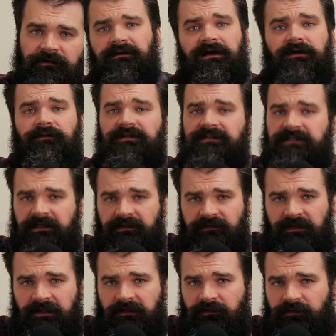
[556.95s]
Now, the
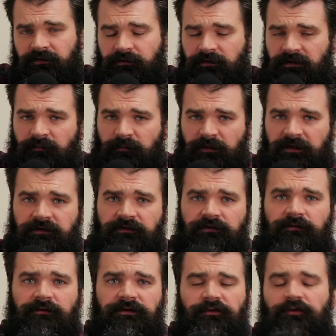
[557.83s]
second thing that you're going to want to
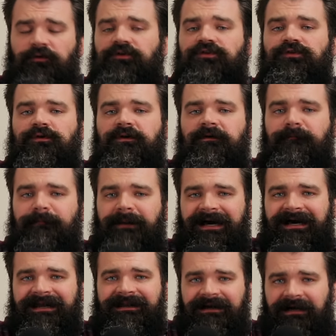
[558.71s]
do in order to
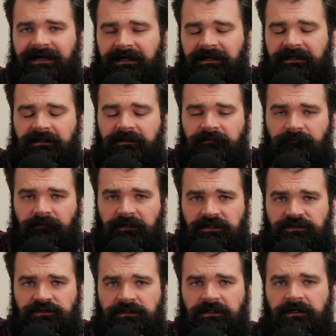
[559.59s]
combat high
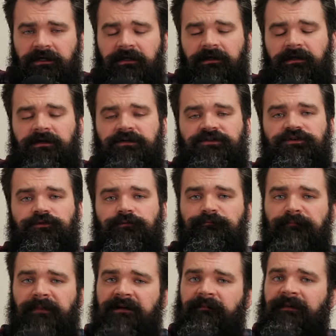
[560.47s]
inflation is to
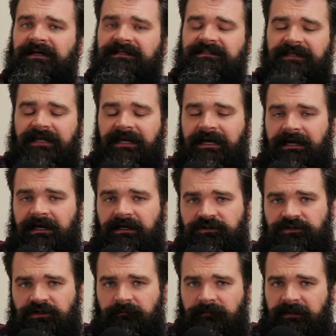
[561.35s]
minimize
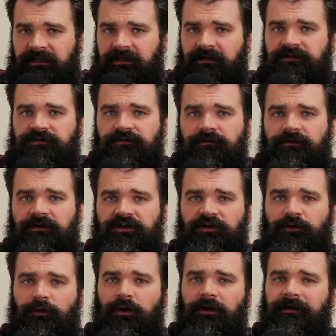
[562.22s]
cash and making sure that
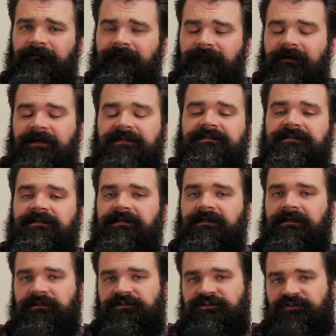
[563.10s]
you're
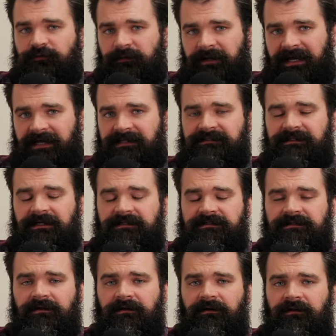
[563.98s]
investing into
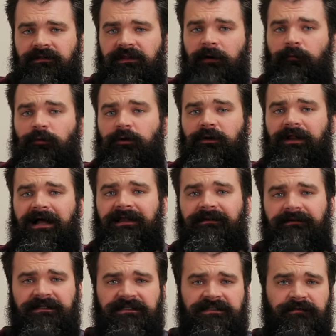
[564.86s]
assets that will
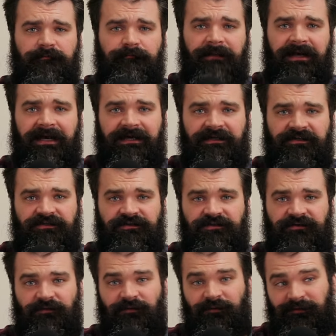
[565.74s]
at least
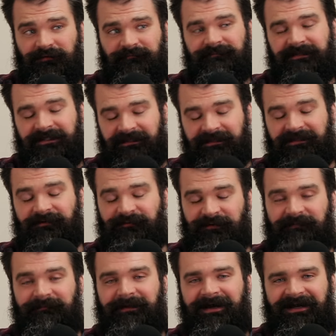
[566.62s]
match, or in
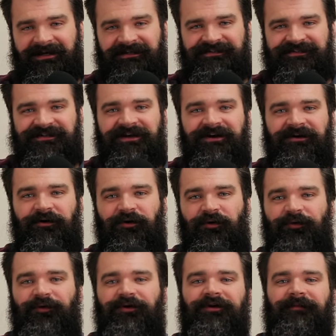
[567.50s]
theory match,
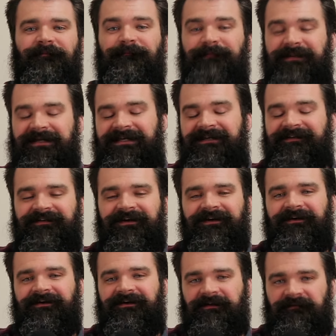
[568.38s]
or beat
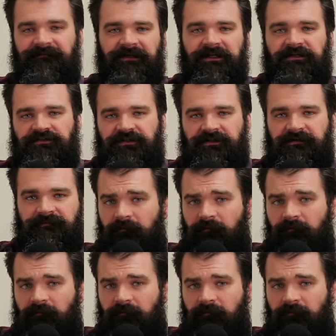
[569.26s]
inflation.